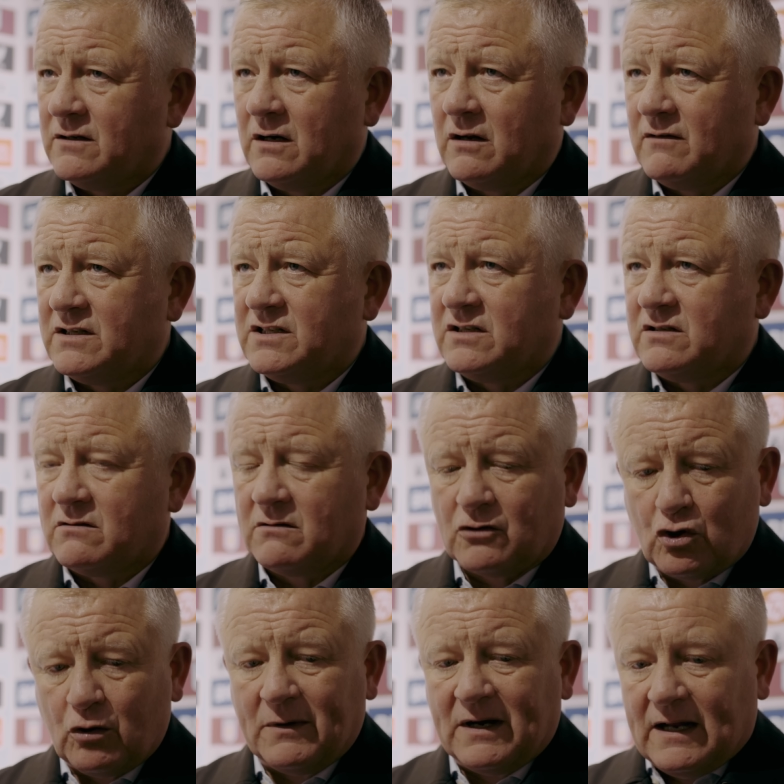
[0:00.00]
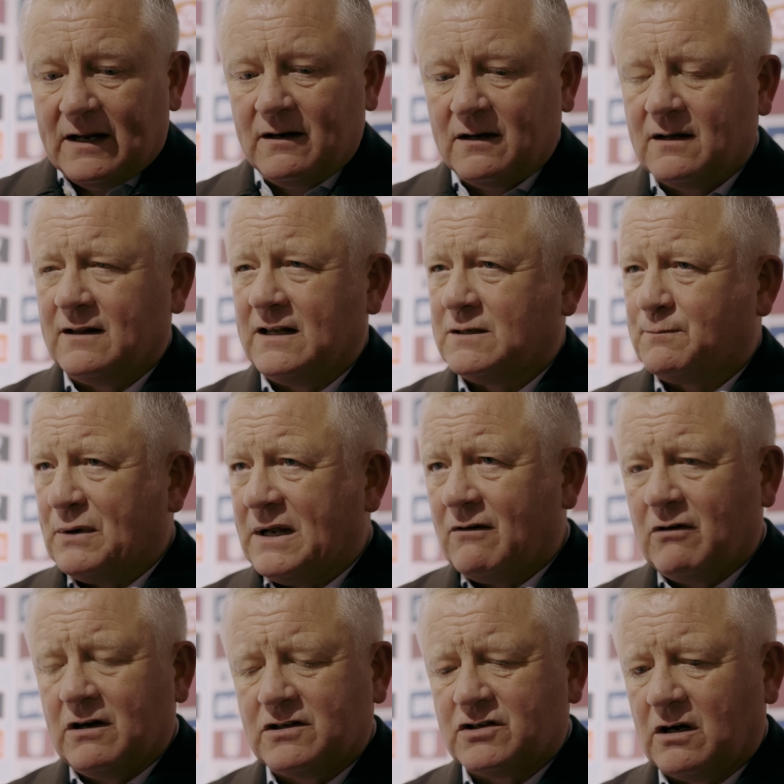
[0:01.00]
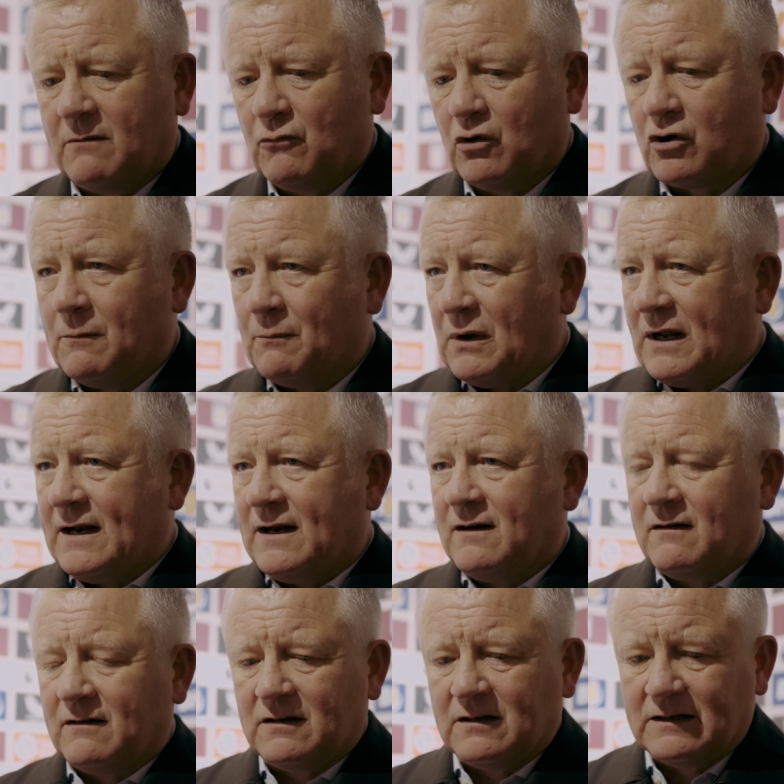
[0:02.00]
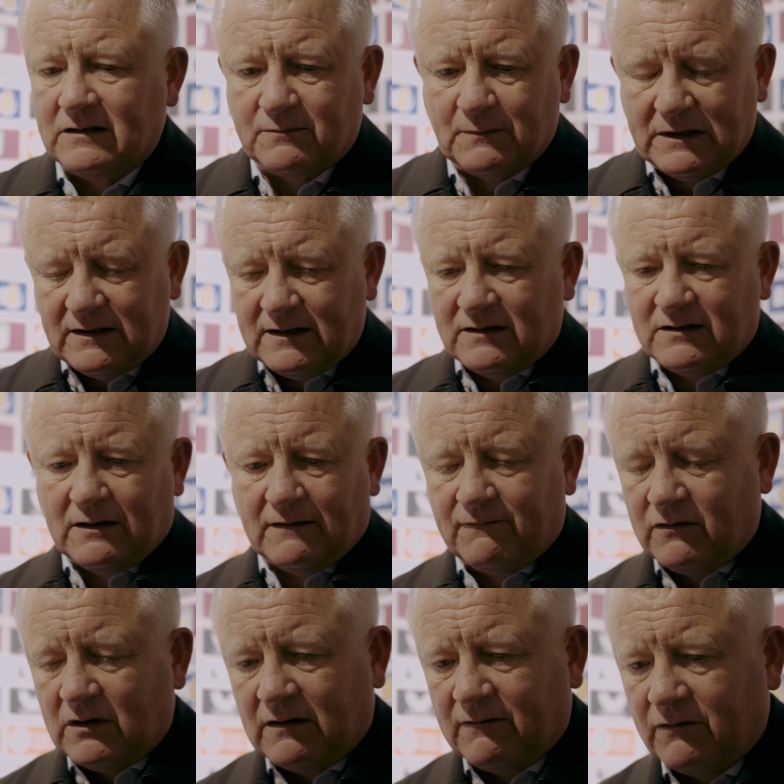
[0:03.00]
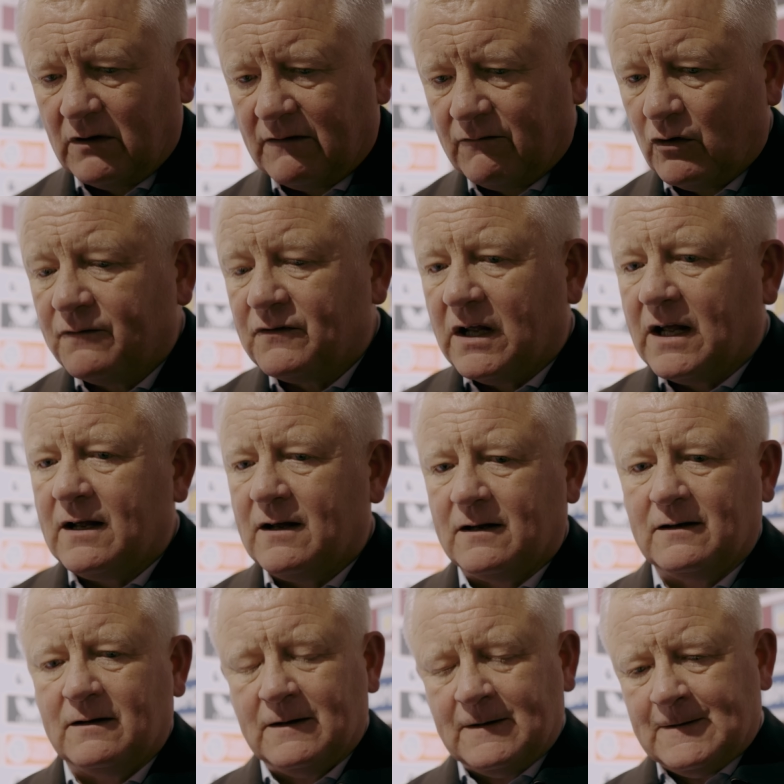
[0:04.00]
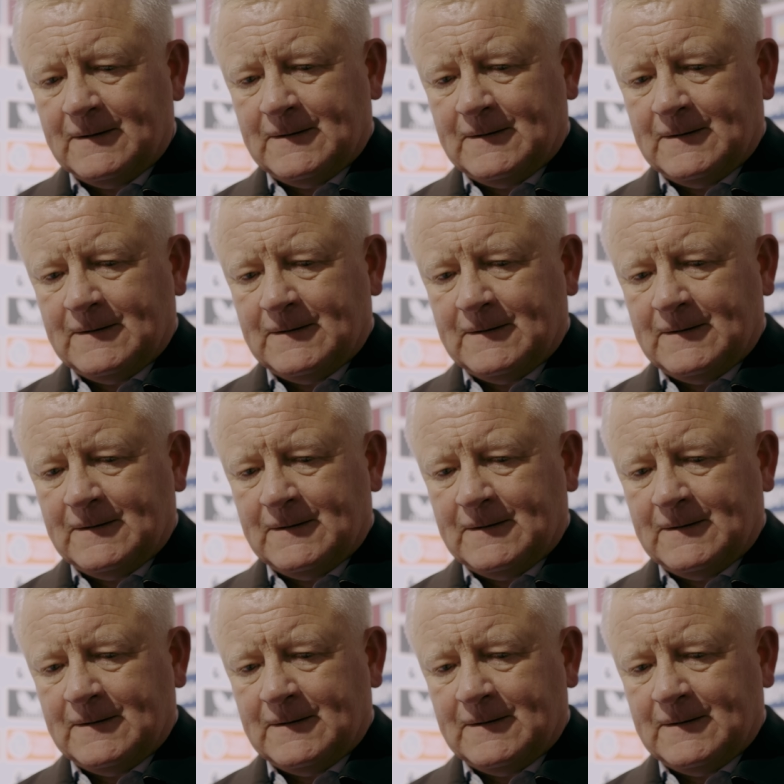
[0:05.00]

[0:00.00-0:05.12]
You know, this is coming in at this period, so I'm not complaining. I've loved it, and,